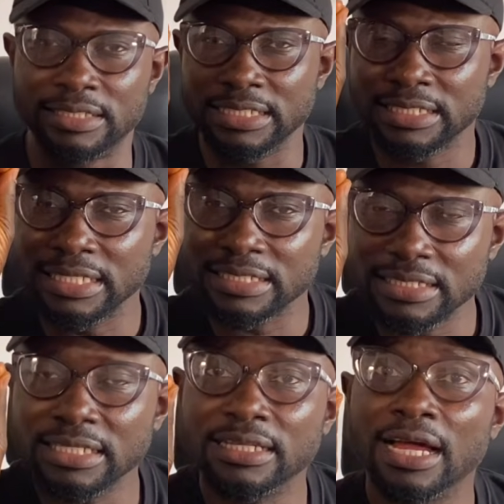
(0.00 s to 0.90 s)
it's the
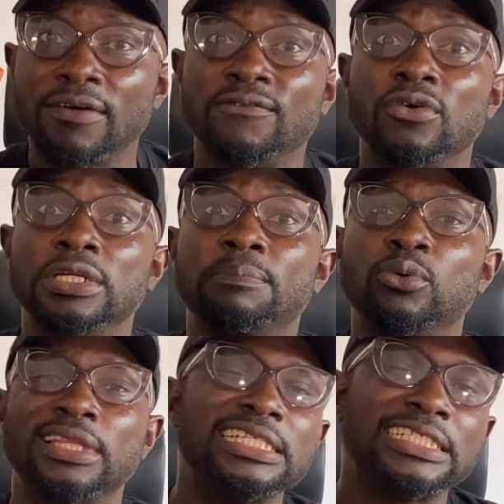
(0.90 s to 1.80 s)
signal for the
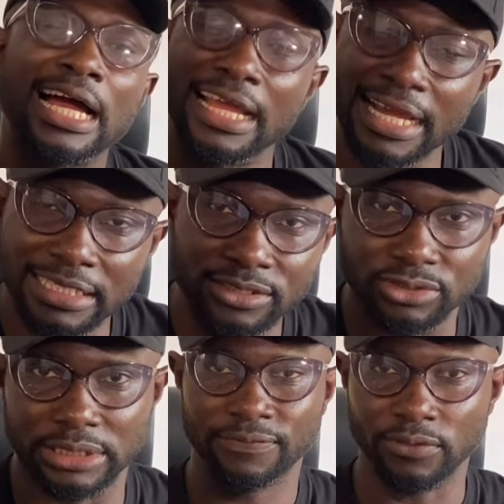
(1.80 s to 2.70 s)
potential
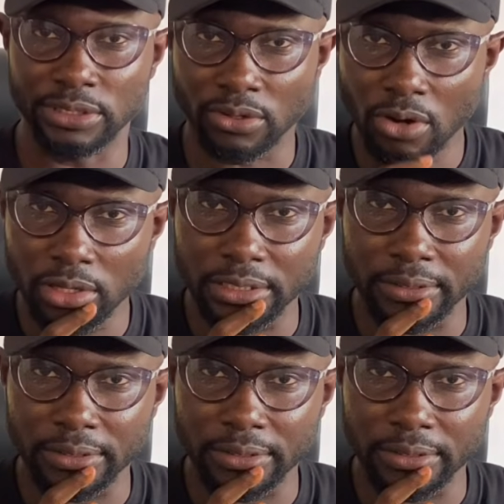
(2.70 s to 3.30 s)
entry for the coin.